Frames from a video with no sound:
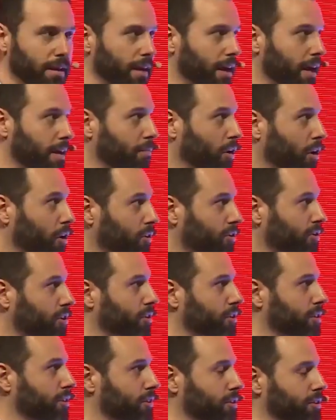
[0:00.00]
I'm also
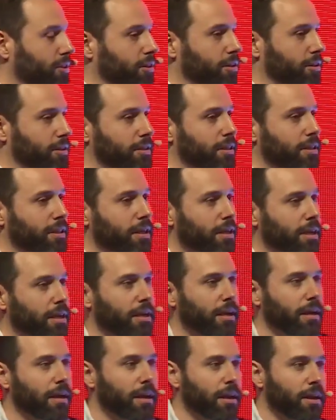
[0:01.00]
concerned
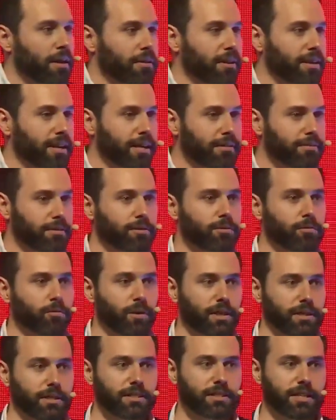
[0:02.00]
that even
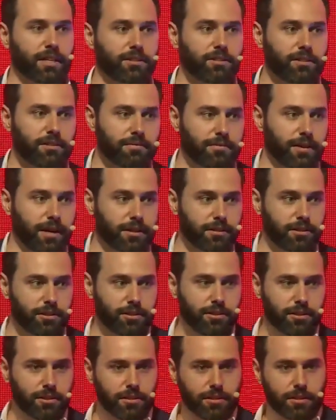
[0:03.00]
well intentioned
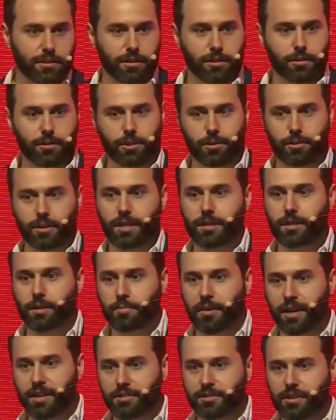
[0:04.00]
founders who are doing the
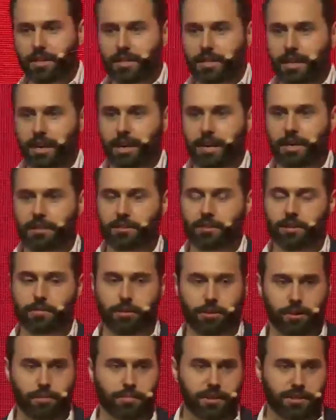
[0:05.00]
best they can to
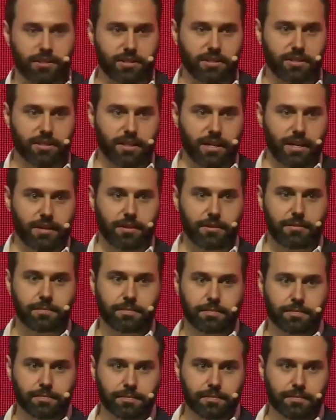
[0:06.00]
put a business together
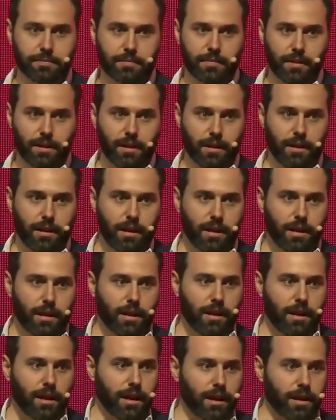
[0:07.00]

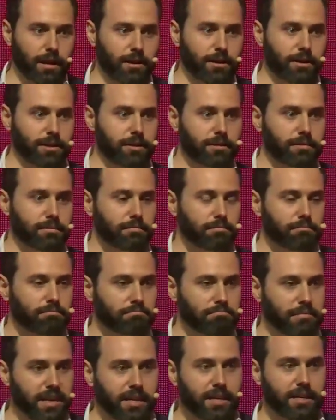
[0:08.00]
are
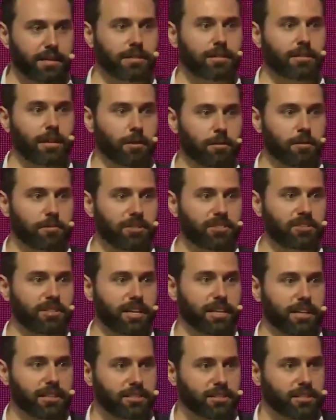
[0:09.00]
making common
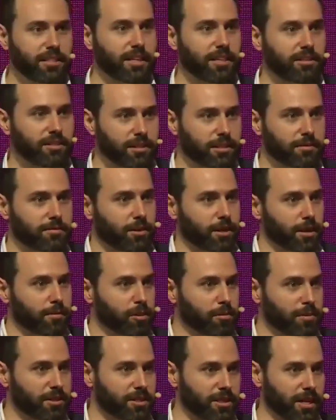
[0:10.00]
mistakes, easily
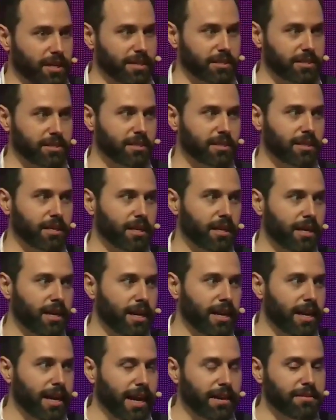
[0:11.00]
avoidable mistakes
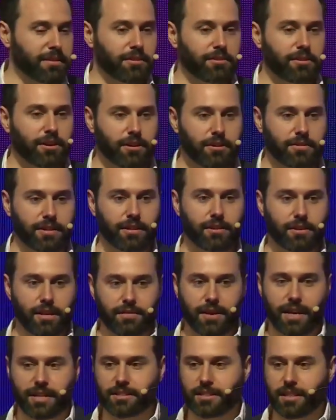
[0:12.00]
and they're not, they don't
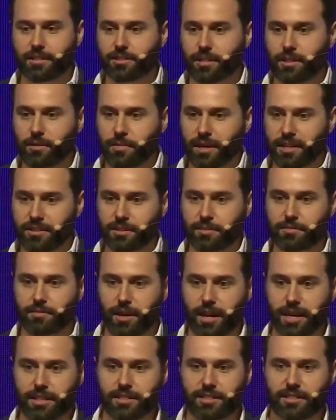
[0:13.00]
have access to the best
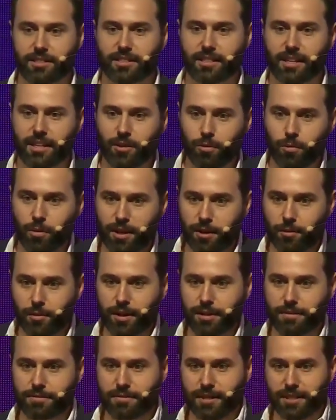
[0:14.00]
advice and the way to
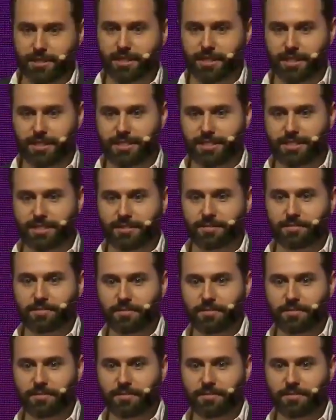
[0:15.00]
really fix things.